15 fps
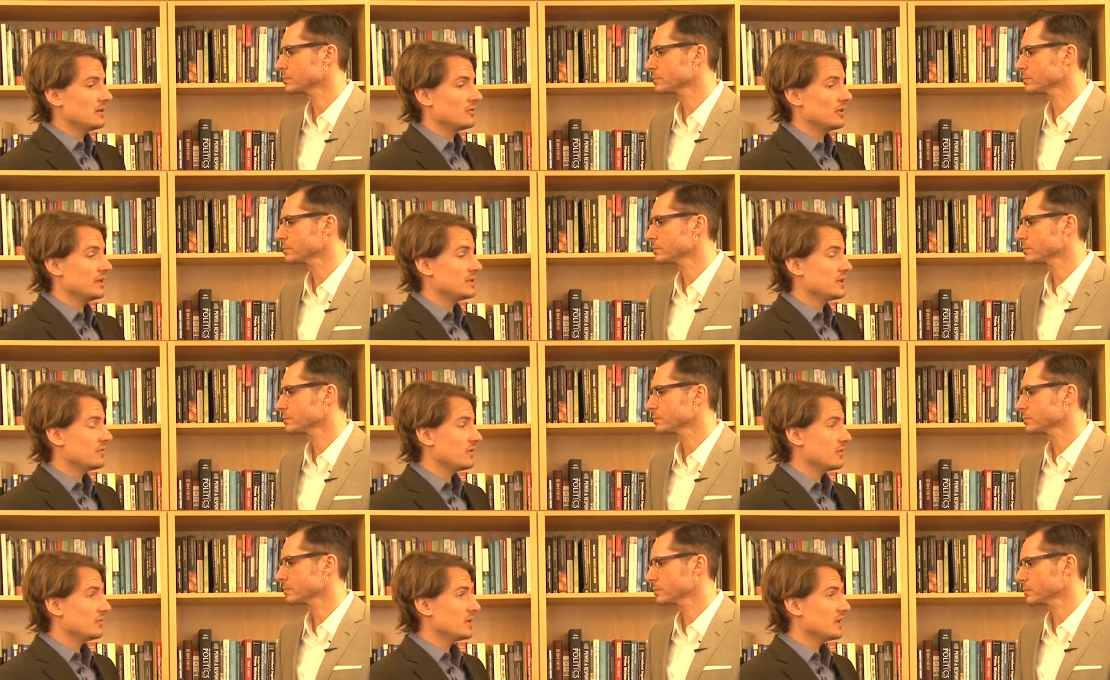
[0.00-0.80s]
Speaker 1: ranging
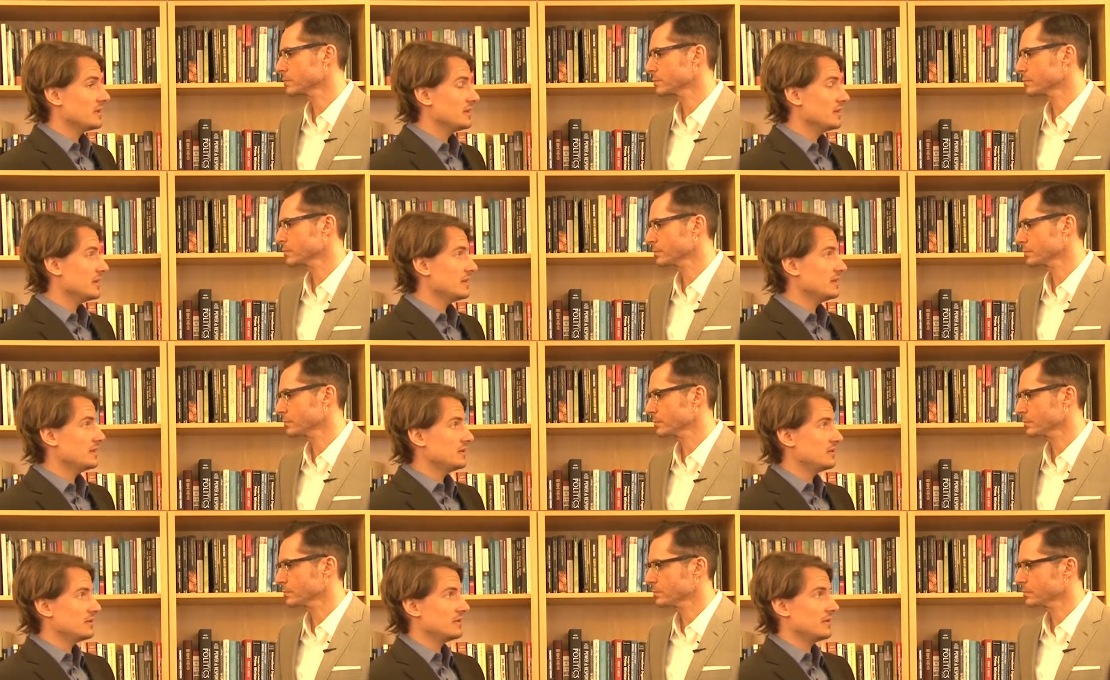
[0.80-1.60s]
from
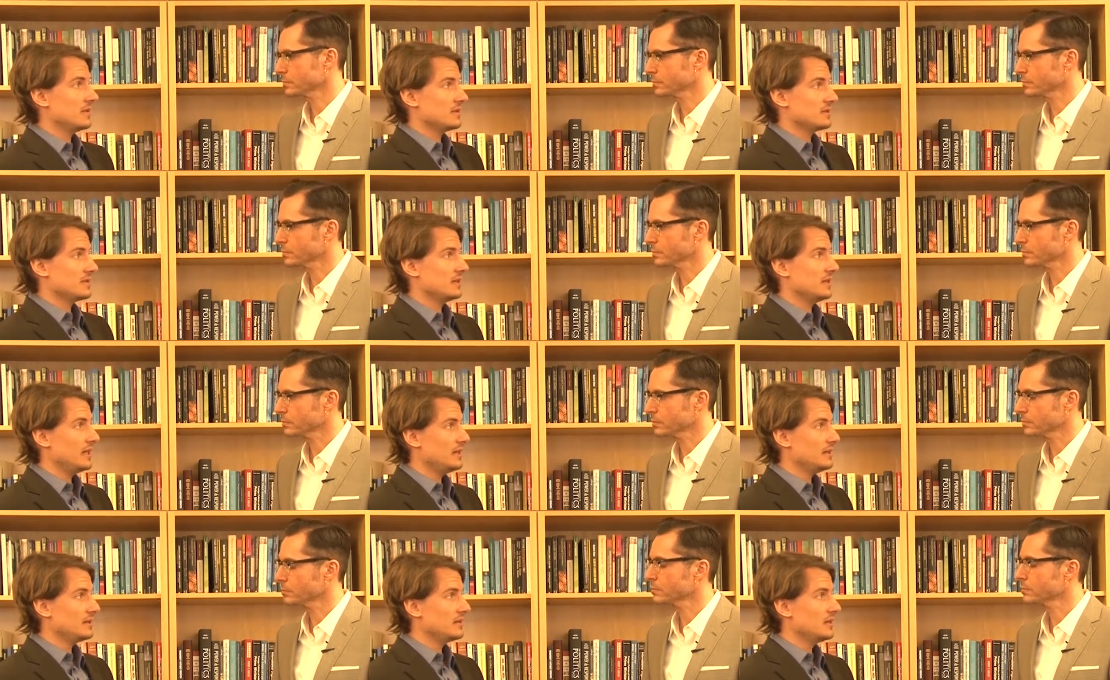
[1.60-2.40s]
1990 to
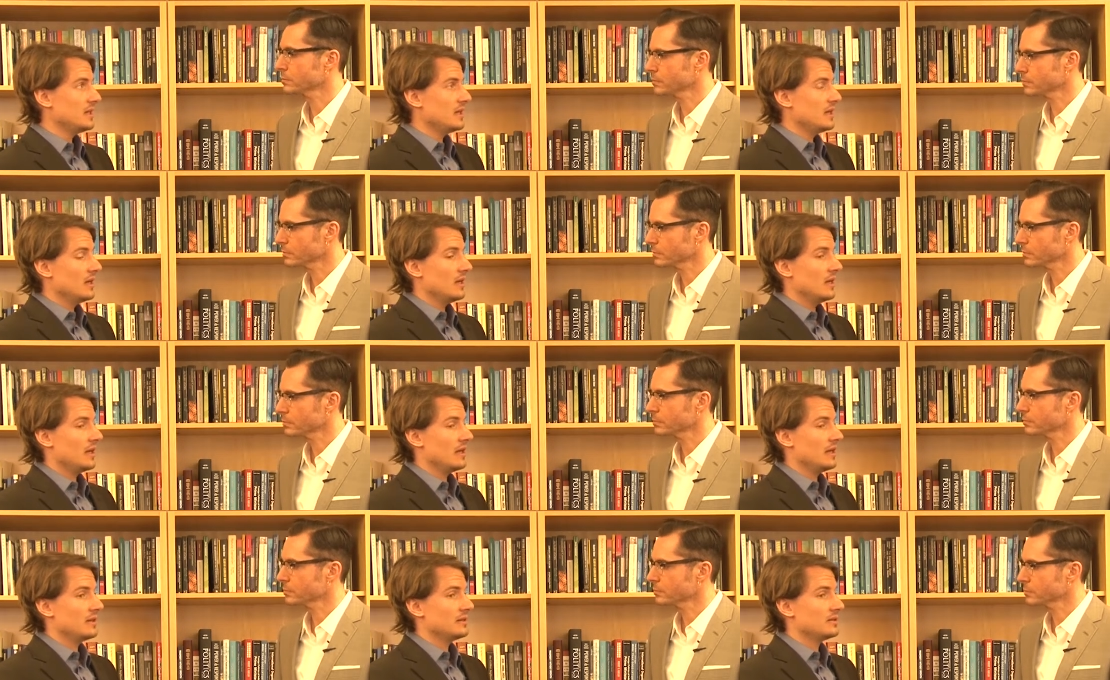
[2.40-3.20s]
2008
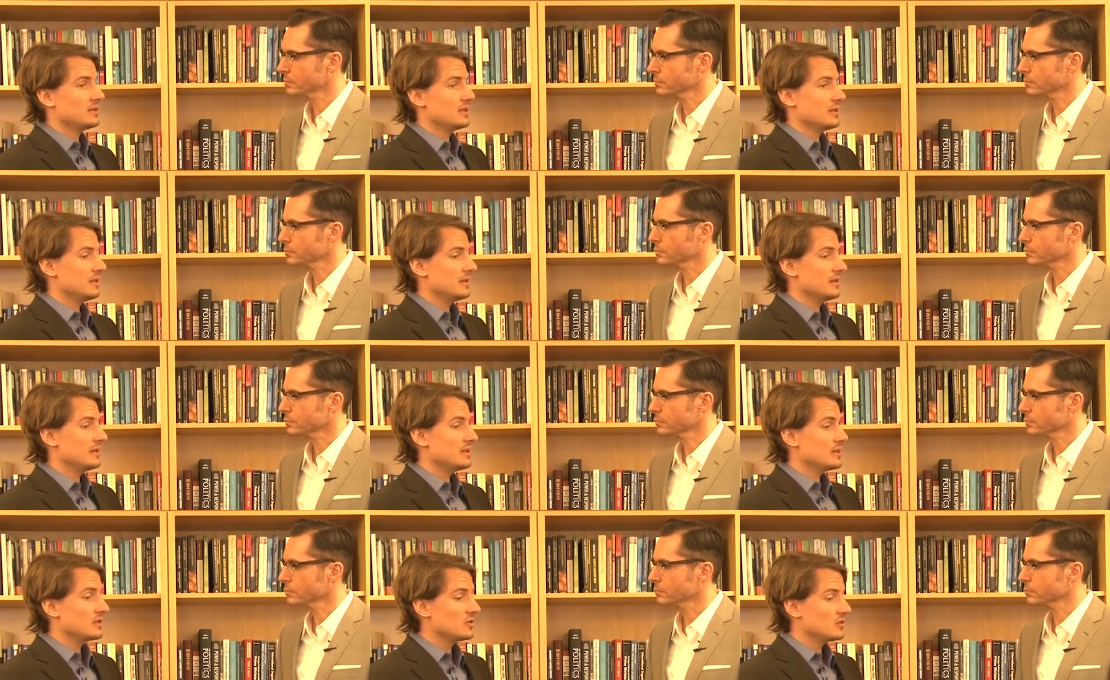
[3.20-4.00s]
and uh,
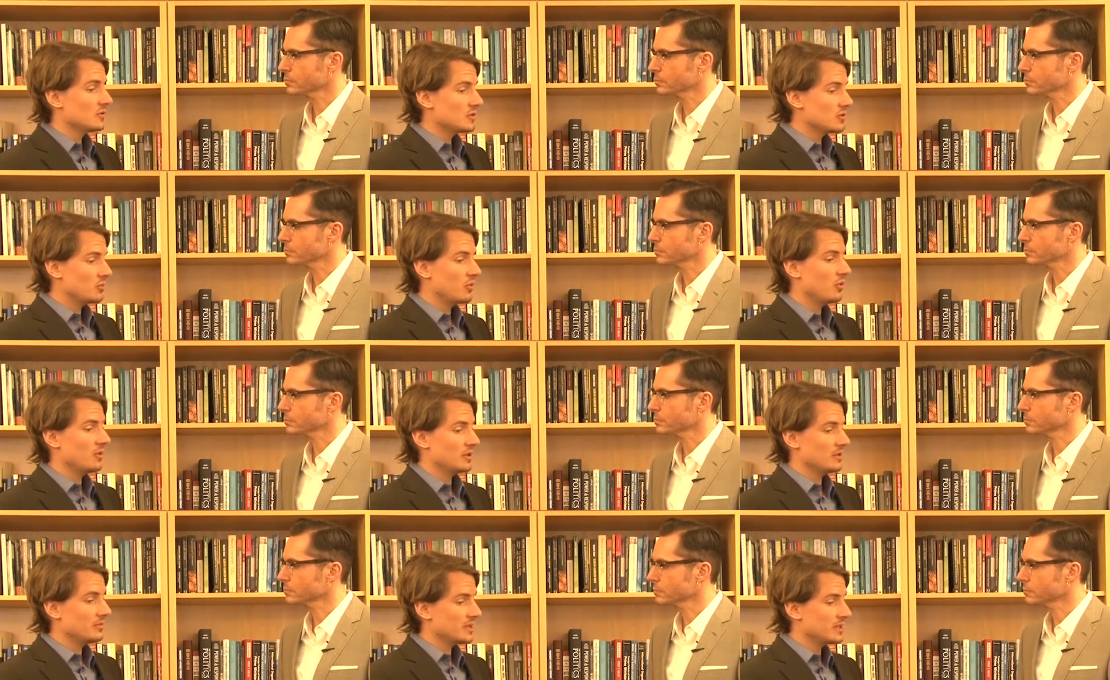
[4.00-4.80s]
it is
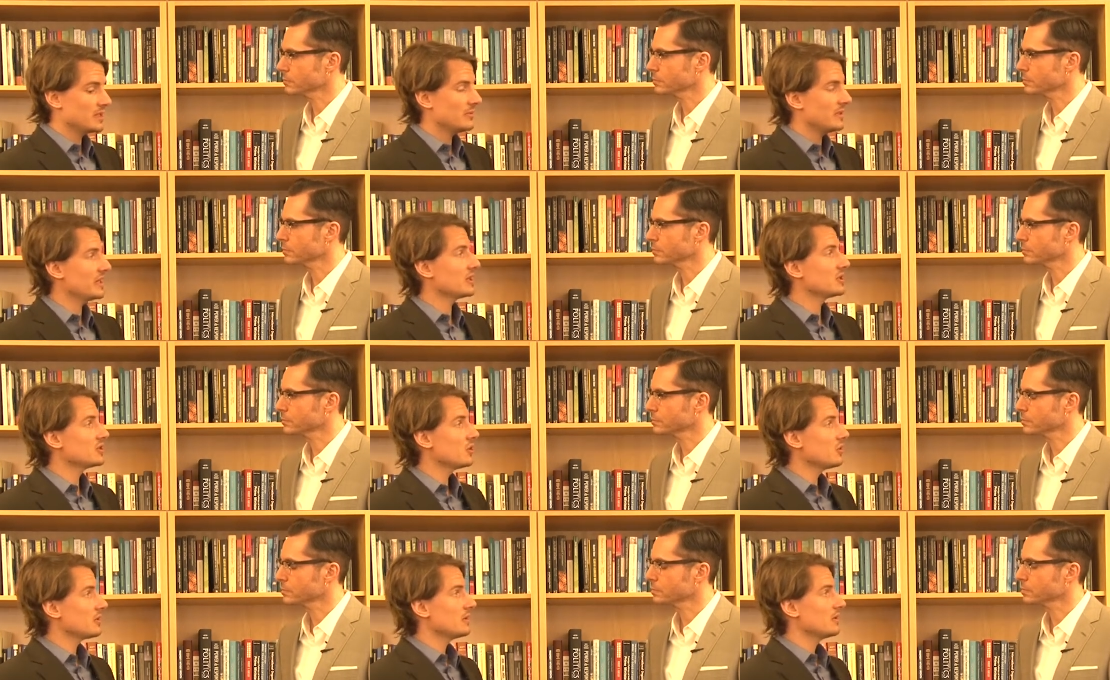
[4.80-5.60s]
supported by some
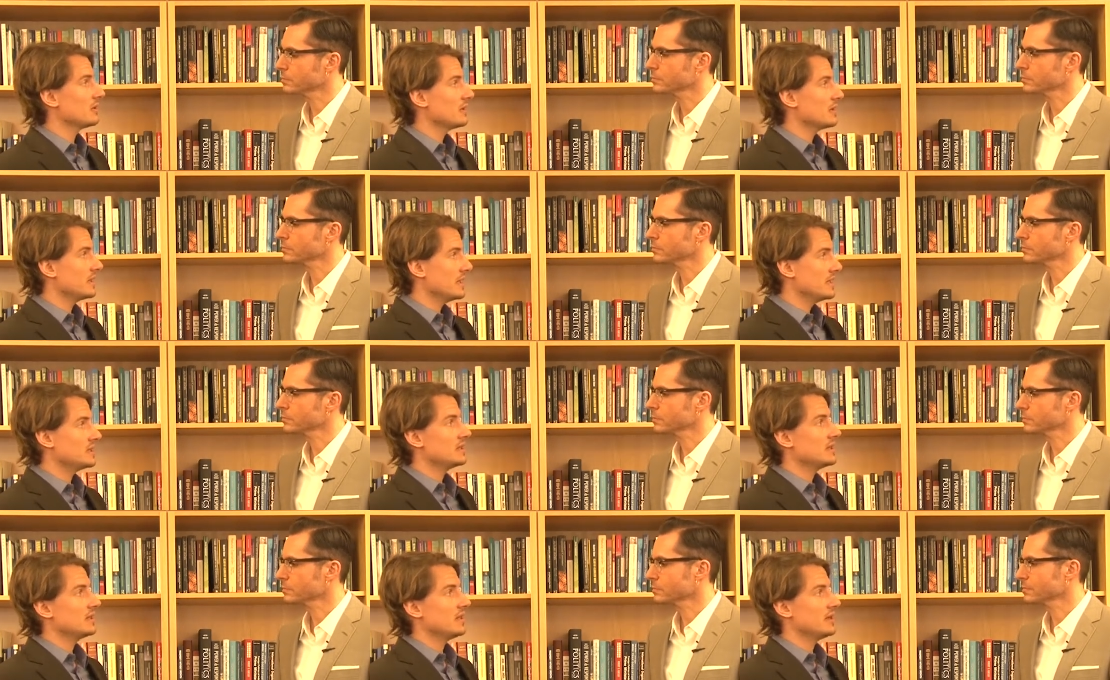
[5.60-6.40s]
anecdotal case
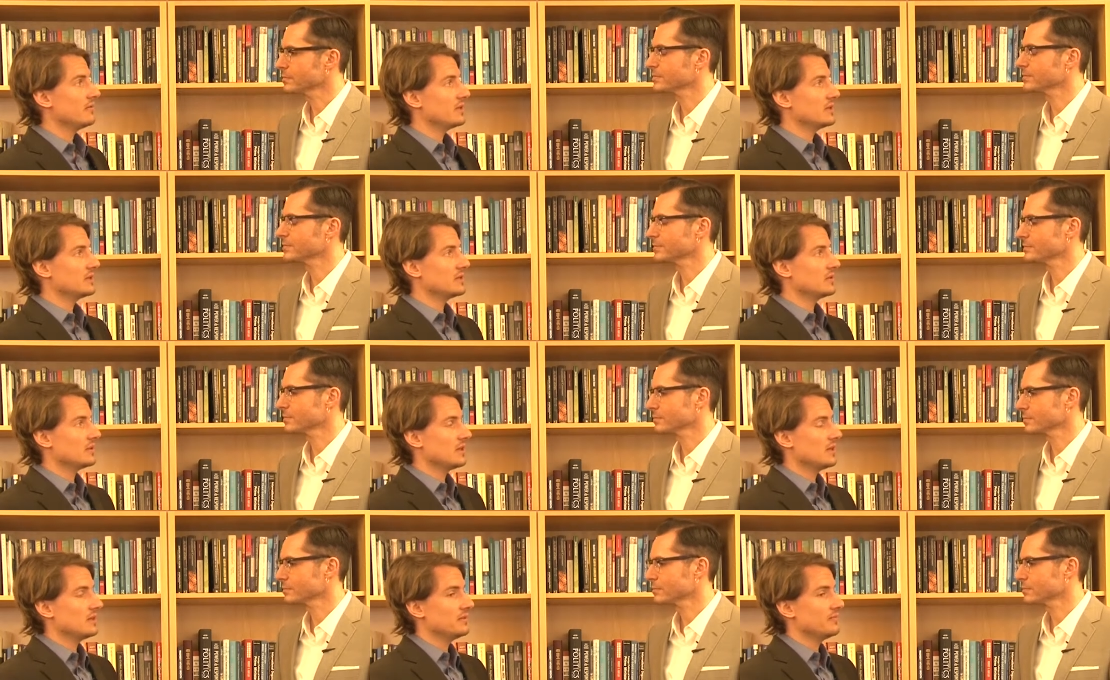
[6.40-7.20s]
study evidence in
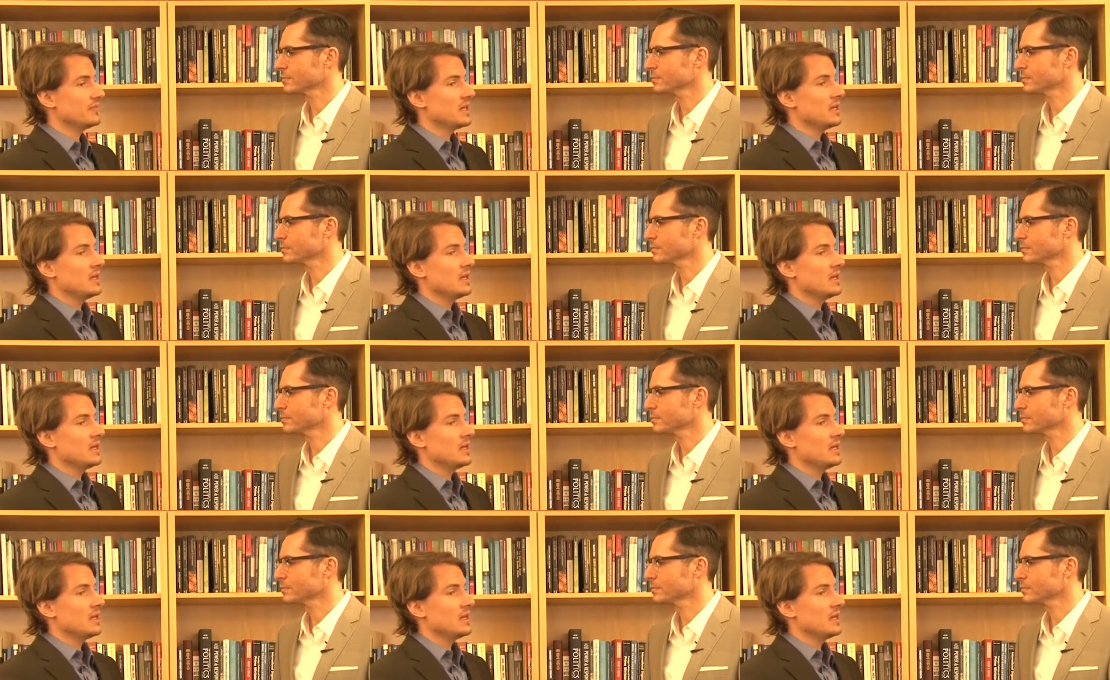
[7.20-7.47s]
Ghana.